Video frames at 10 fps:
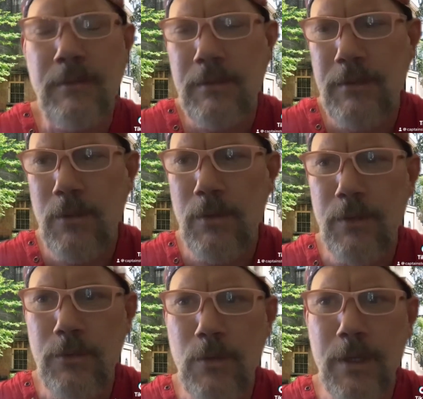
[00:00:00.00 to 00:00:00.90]
There were
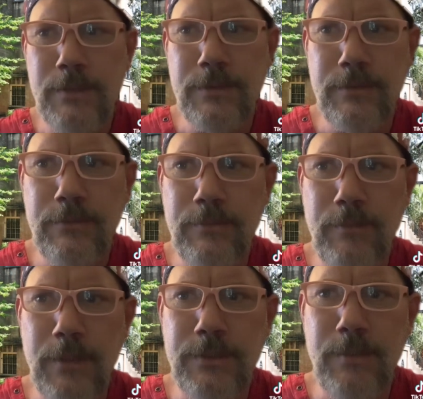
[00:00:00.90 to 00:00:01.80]
other questions,
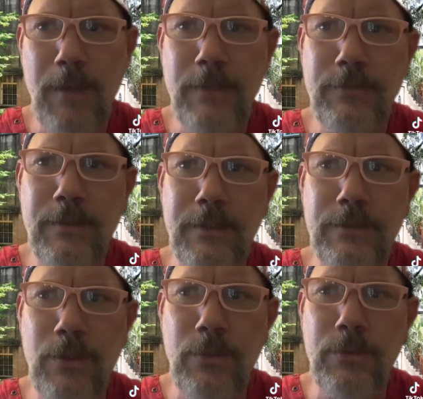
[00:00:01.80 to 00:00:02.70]
but she basically
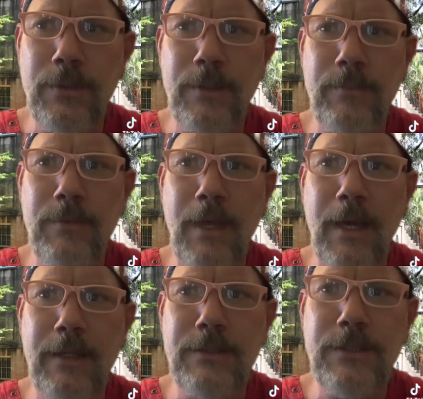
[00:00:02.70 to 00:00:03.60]
told them
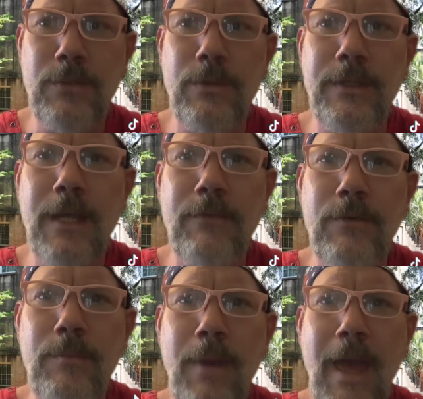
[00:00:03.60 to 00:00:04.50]
that she would never
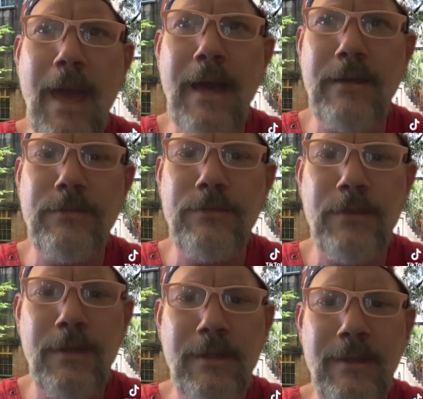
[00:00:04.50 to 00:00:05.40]
pass
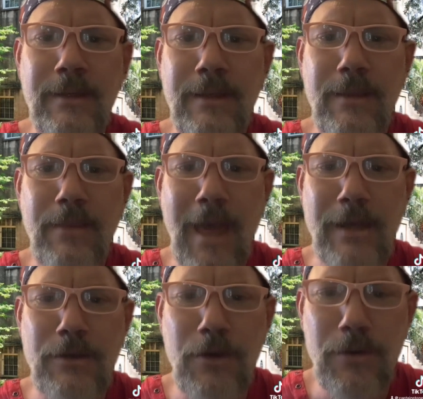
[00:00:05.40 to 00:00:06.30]

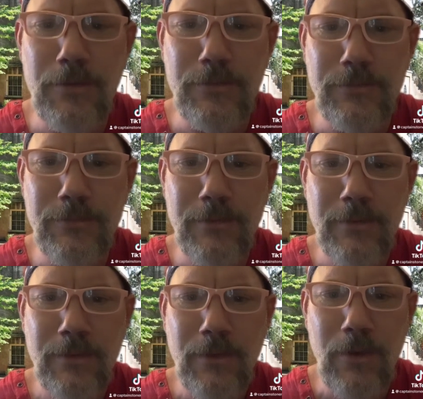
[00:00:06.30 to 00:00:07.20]
that curse
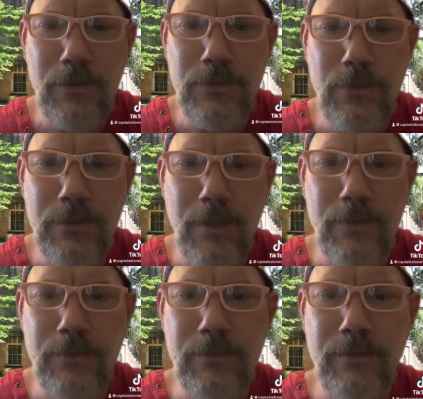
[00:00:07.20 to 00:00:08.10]
onto
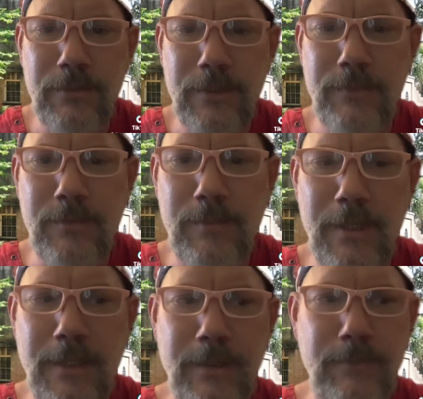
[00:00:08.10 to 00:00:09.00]
another living
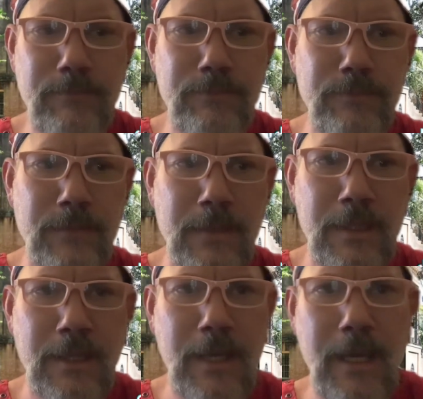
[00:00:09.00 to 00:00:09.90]
being.
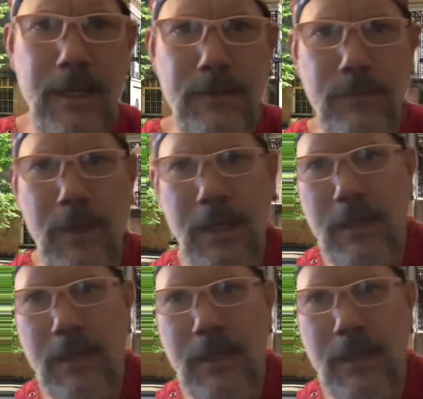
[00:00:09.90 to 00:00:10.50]
And they